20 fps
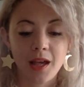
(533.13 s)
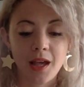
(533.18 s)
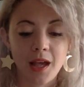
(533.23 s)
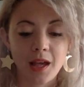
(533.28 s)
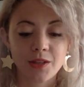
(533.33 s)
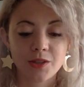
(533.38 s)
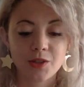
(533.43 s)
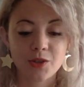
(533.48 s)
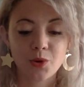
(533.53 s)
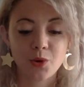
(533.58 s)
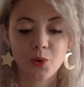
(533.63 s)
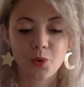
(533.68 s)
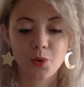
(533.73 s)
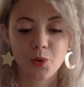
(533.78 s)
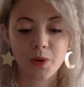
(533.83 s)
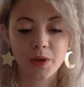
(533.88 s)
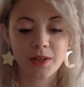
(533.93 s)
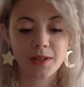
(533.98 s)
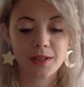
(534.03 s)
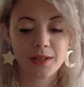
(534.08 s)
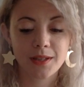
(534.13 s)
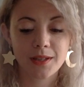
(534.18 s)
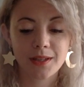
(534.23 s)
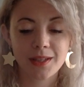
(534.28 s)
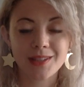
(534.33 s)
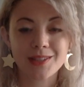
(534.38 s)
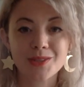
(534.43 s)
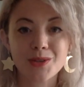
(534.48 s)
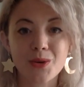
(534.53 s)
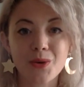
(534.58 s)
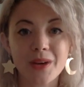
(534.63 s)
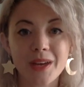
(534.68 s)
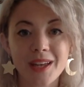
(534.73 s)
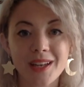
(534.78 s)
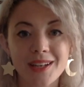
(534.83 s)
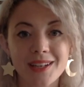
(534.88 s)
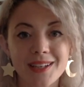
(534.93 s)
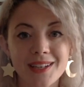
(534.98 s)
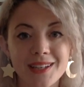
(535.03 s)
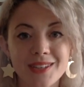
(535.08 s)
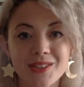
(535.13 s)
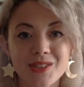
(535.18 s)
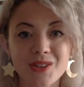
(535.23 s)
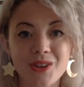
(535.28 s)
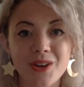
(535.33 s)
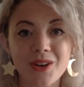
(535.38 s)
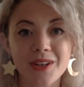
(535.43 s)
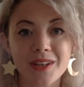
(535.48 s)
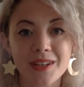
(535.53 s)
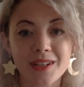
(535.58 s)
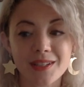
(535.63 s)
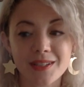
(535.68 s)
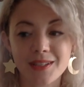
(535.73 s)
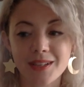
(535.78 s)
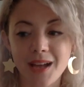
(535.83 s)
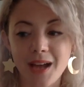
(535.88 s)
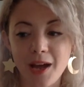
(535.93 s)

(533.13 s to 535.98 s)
So let's go ahead and get started.